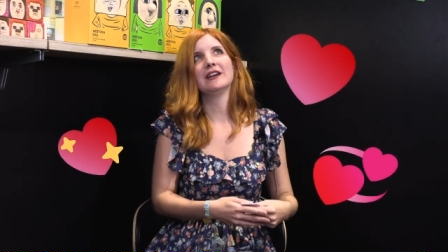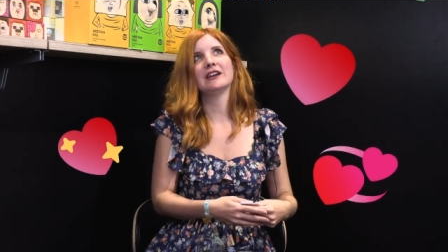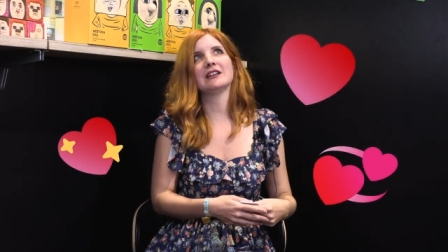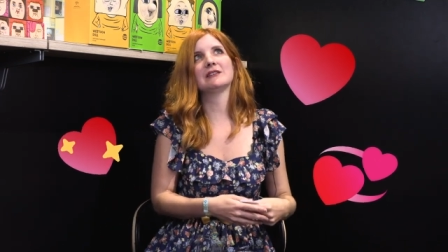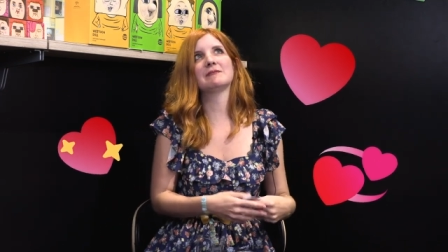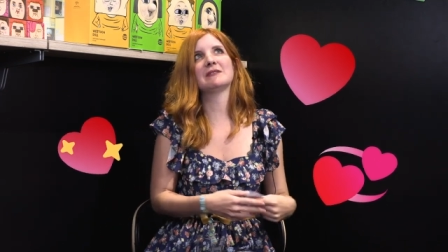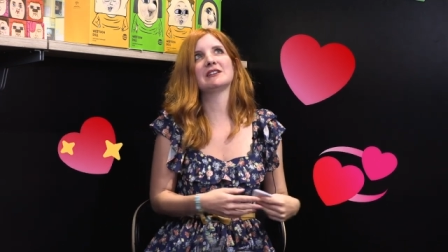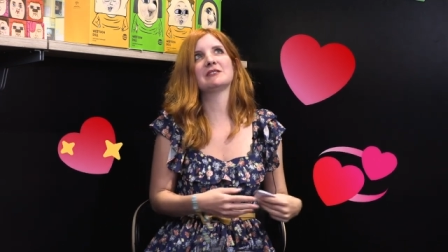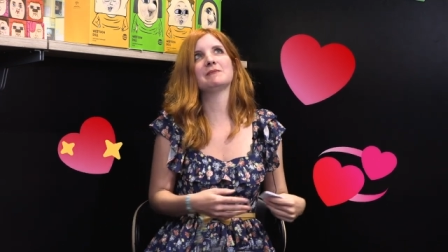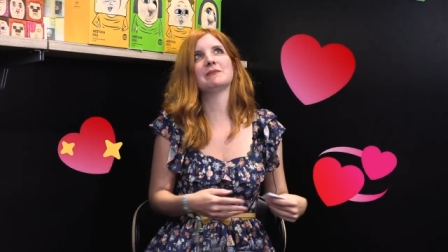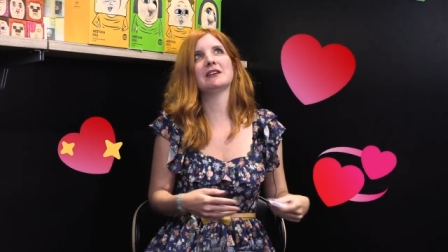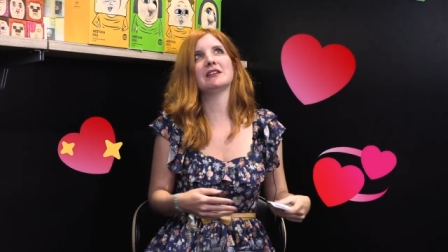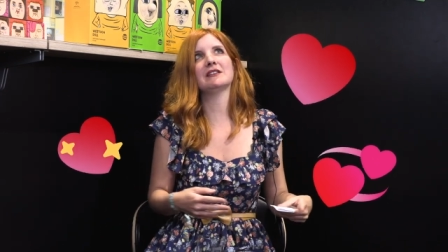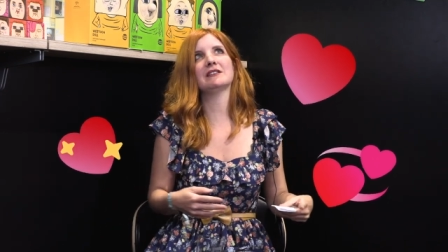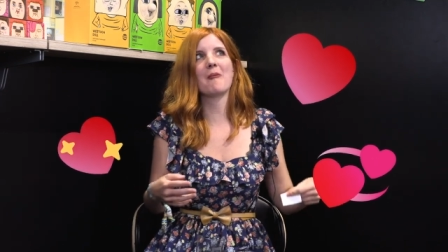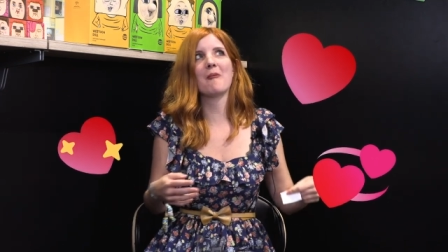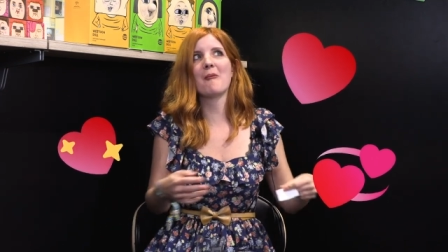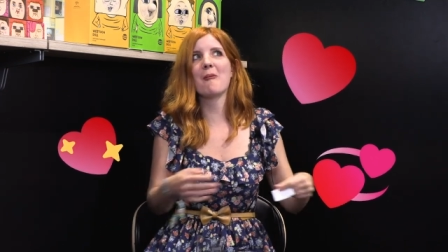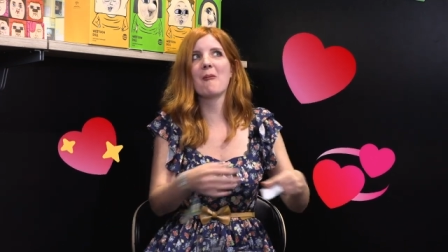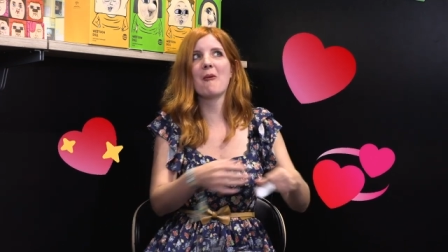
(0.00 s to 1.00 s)
it must be
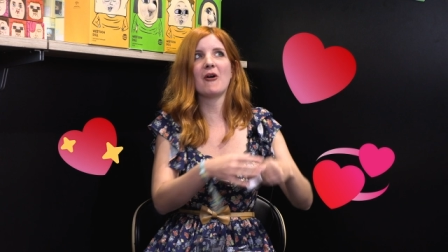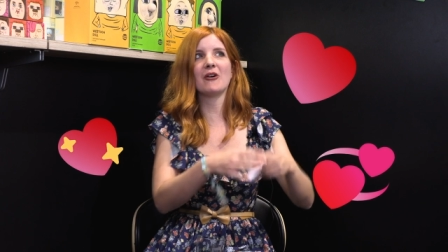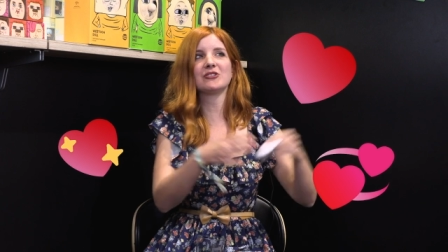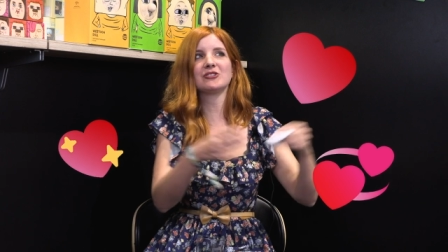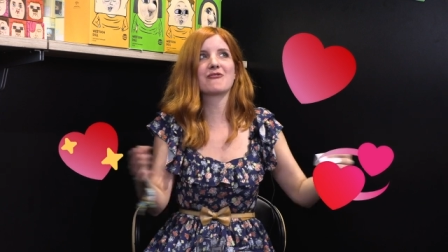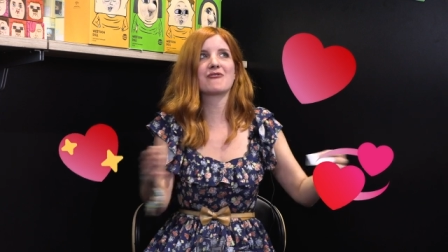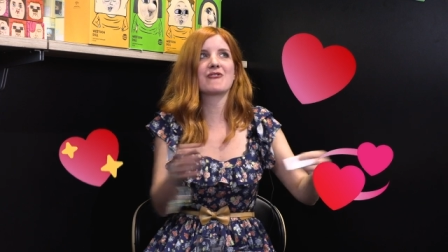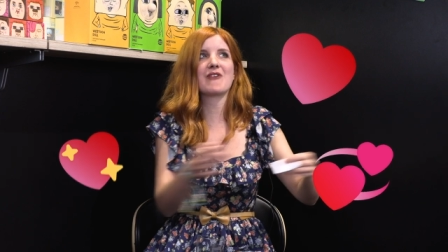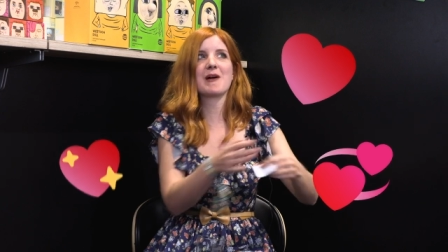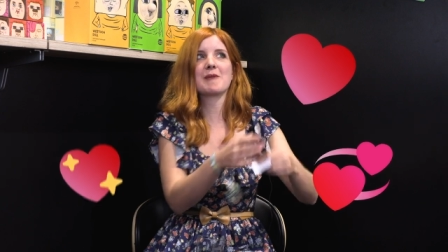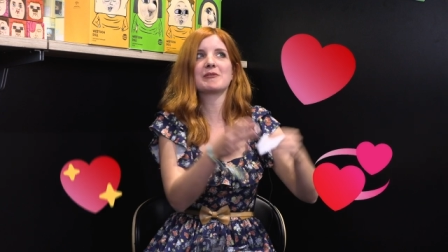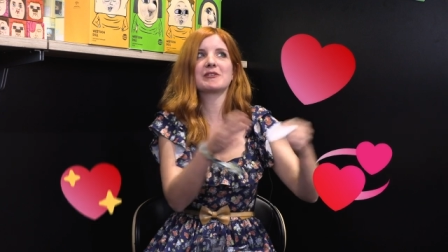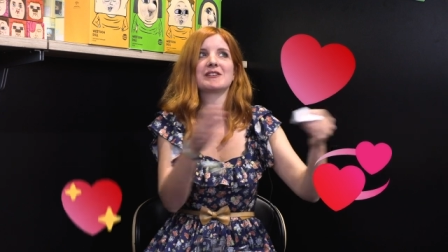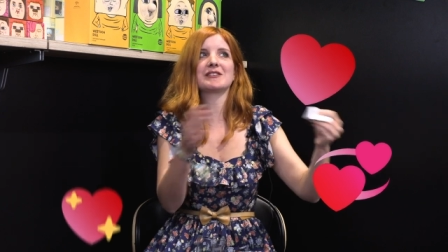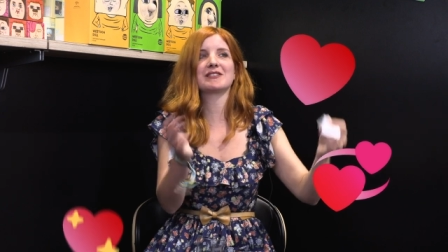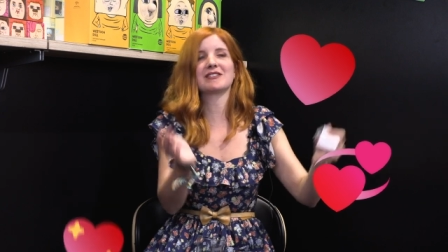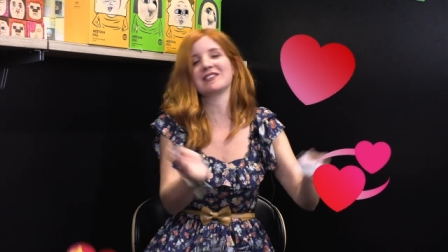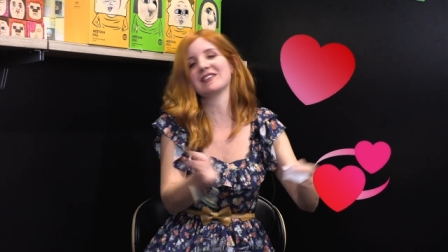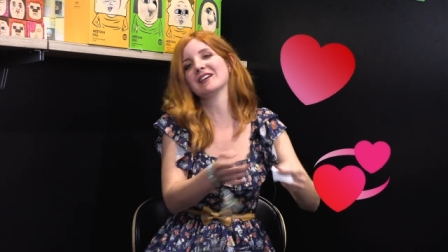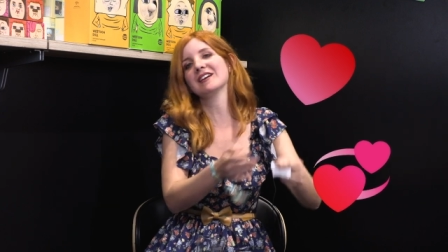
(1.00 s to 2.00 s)
most
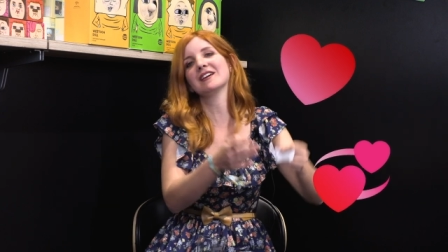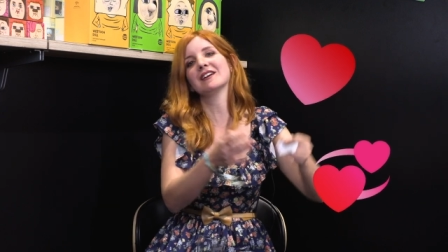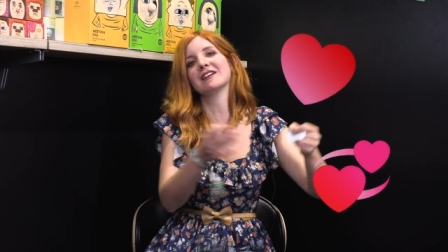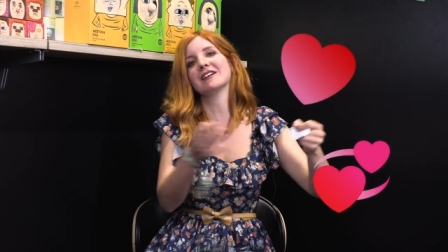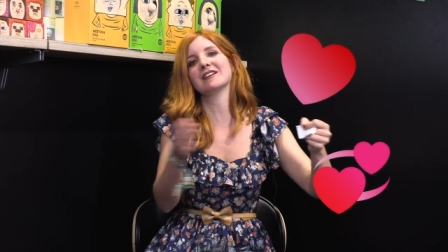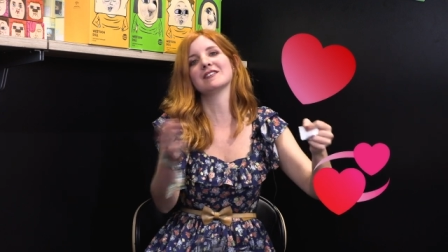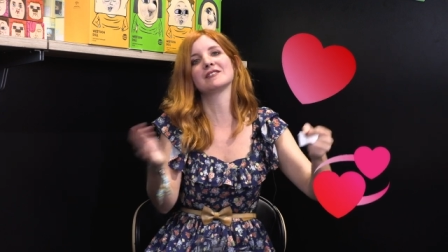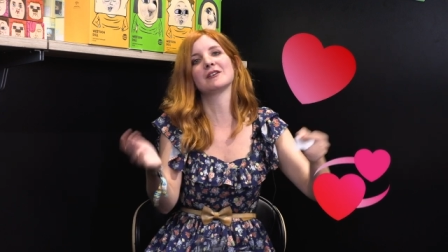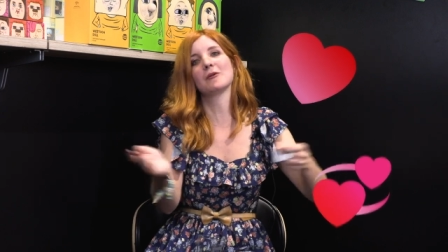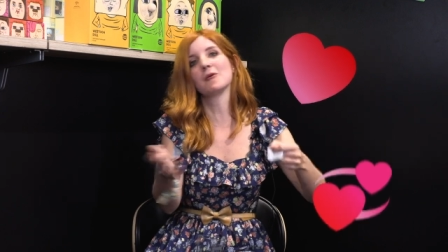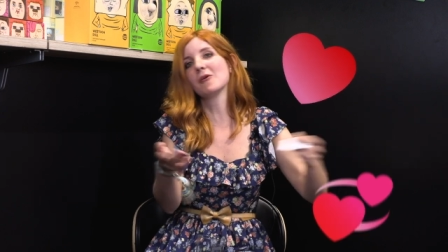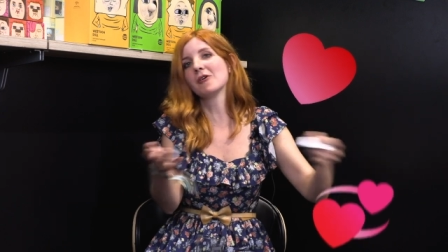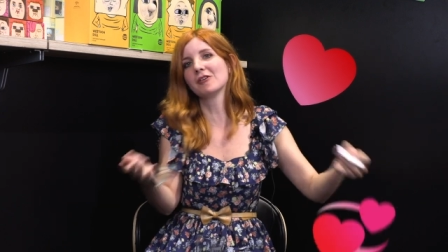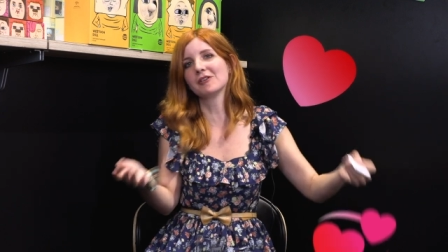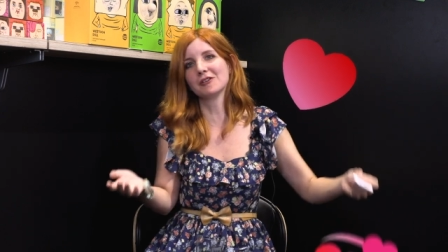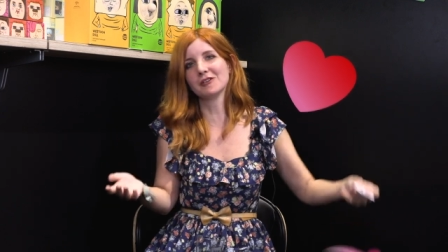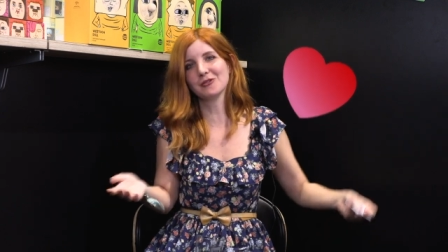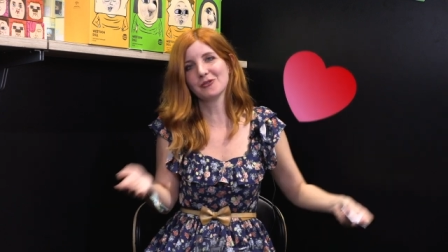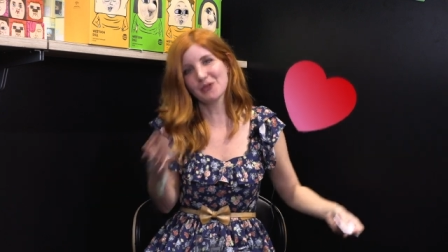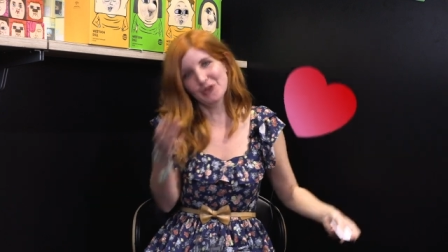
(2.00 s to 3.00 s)
favorite thing in the
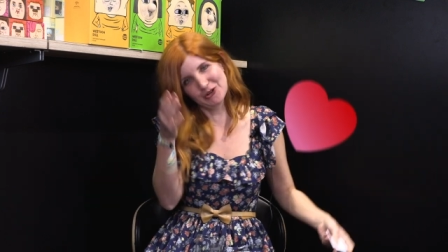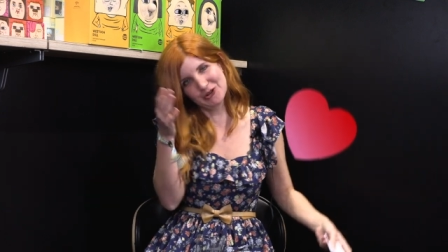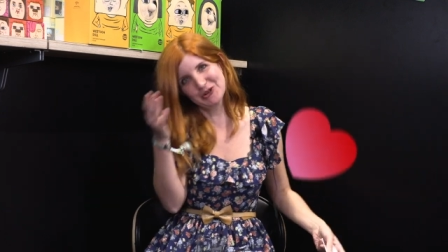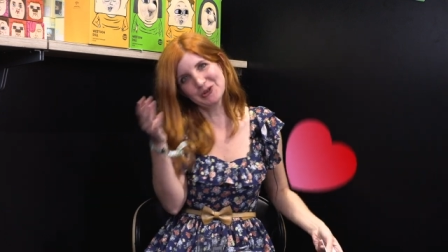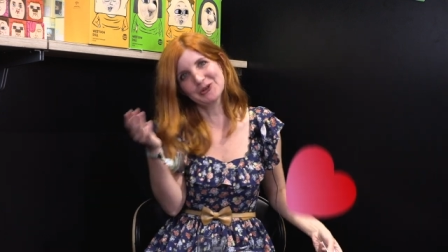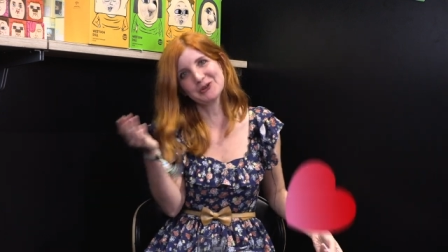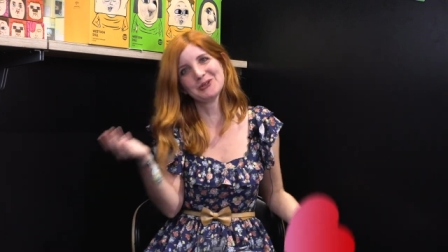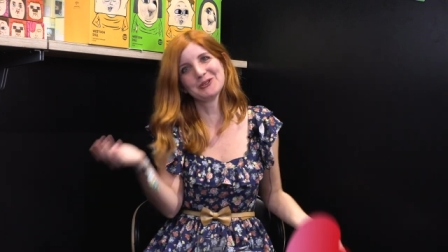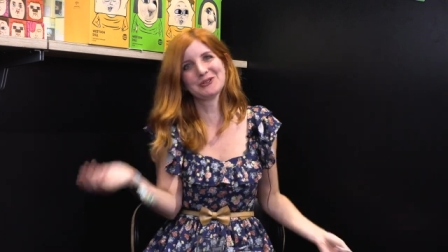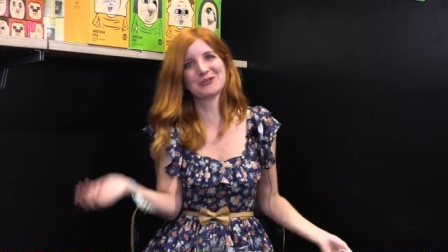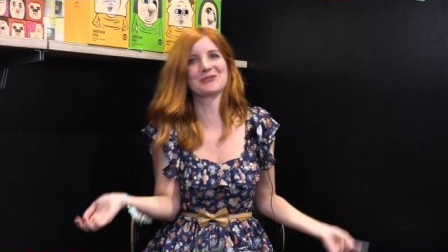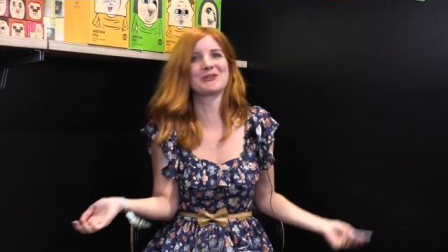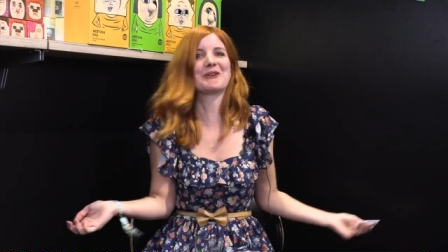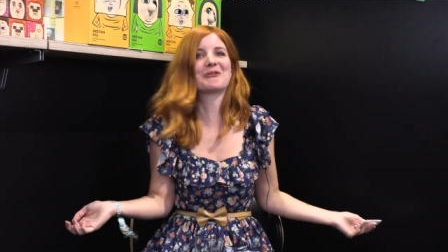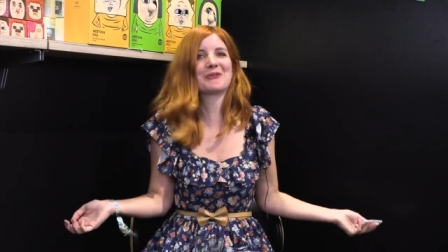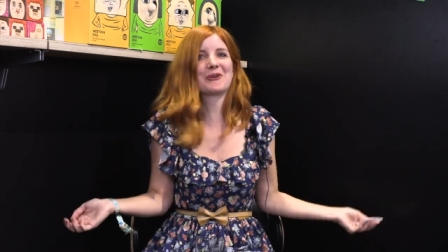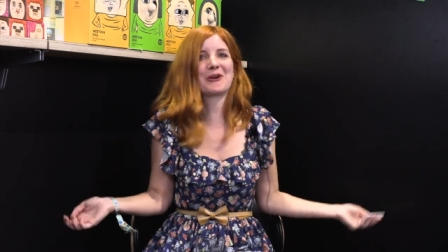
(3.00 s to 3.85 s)
world for you to draw